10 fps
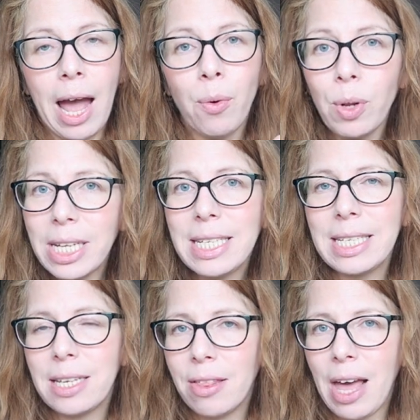I will
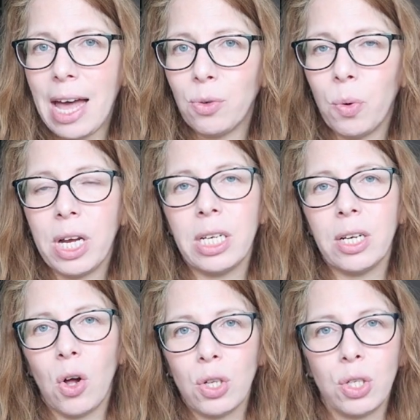list that
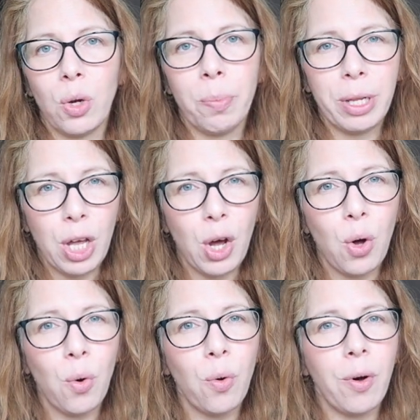one also
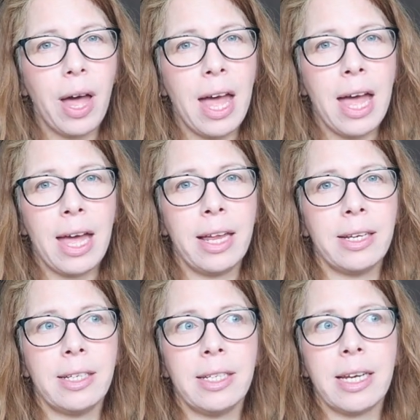below,
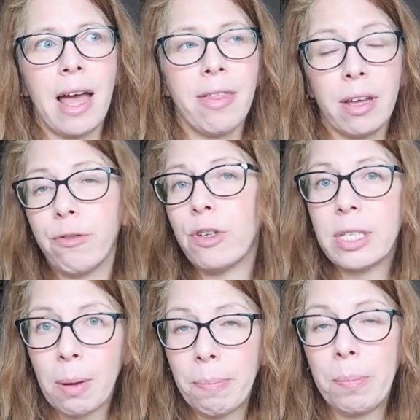and I think for
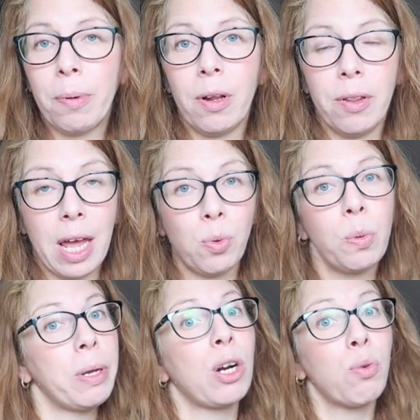some people that
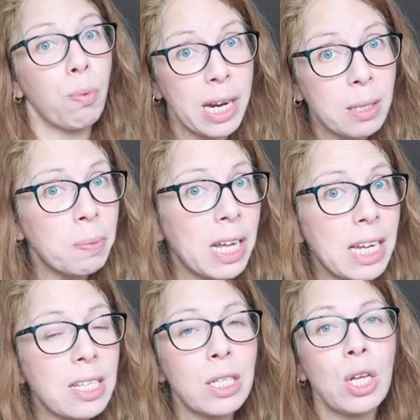would be a great
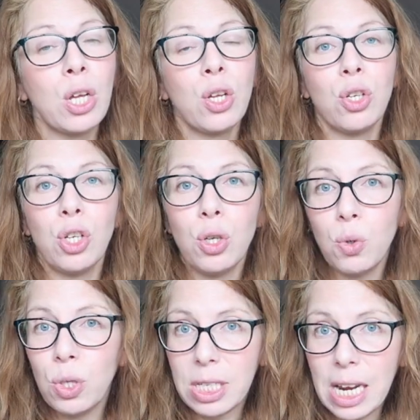place
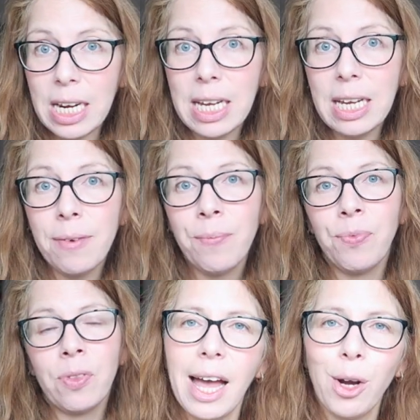to study.
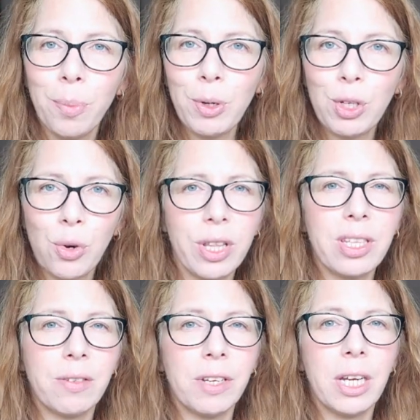I hope you enjoyed
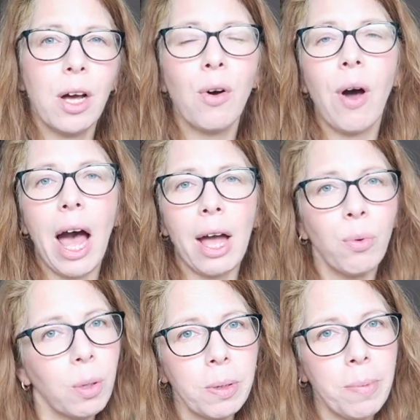this video.
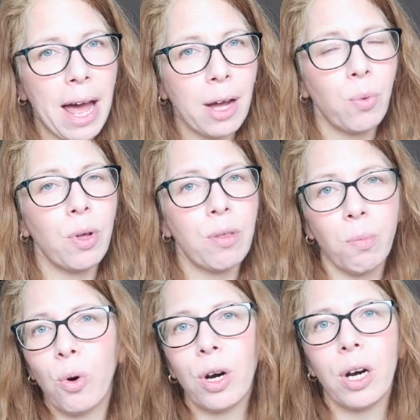I will be back with
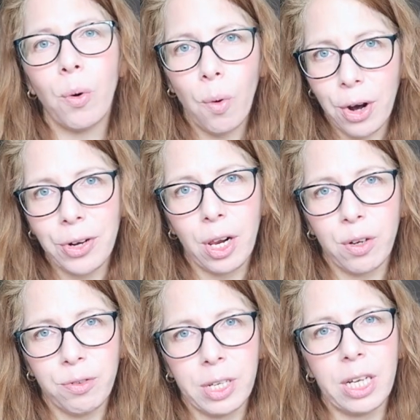more
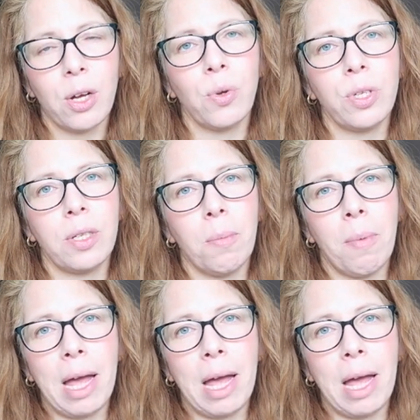watercolor videos.